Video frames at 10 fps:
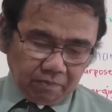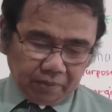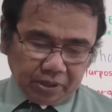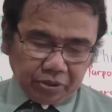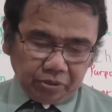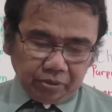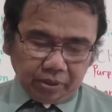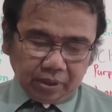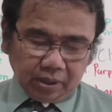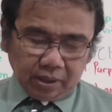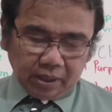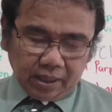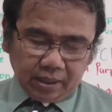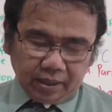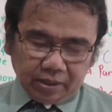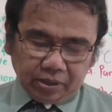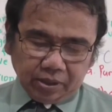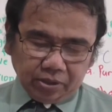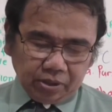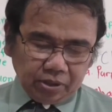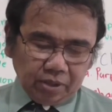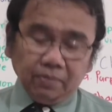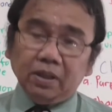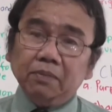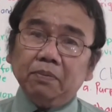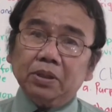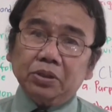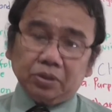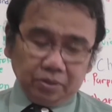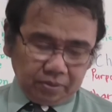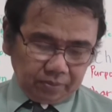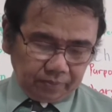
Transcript: Pressure cannot exceed system leak pressure.